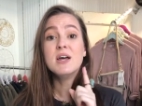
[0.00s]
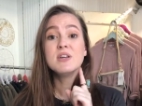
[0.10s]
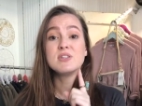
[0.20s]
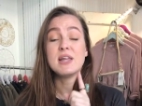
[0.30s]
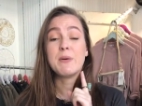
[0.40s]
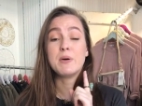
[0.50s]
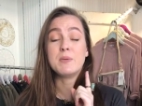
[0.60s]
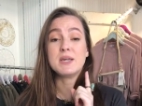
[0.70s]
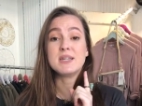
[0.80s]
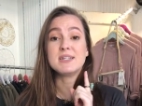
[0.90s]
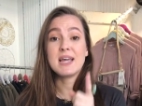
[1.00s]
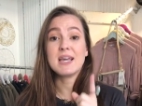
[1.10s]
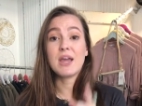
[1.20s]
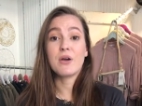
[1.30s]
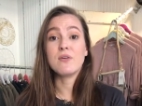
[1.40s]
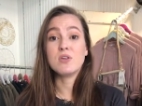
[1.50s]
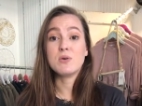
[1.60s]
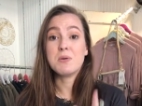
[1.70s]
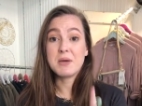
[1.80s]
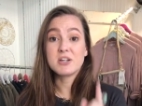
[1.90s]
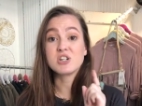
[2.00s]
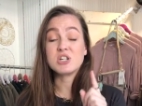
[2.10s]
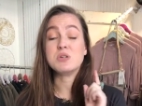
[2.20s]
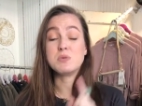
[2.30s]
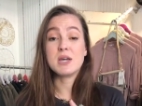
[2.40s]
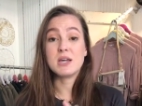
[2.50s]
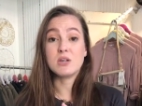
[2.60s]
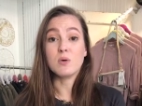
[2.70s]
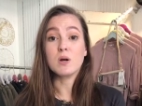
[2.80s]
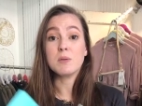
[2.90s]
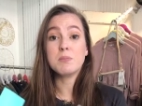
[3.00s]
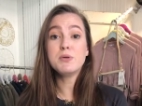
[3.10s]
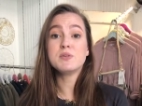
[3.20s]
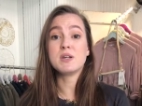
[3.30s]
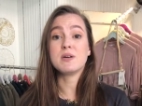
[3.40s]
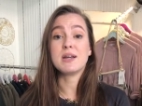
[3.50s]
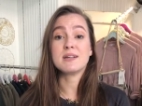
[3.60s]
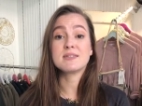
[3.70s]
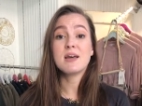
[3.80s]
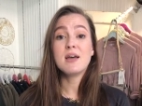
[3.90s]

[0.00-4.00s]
so that way we can take care of you and make sure you get your blues earrings.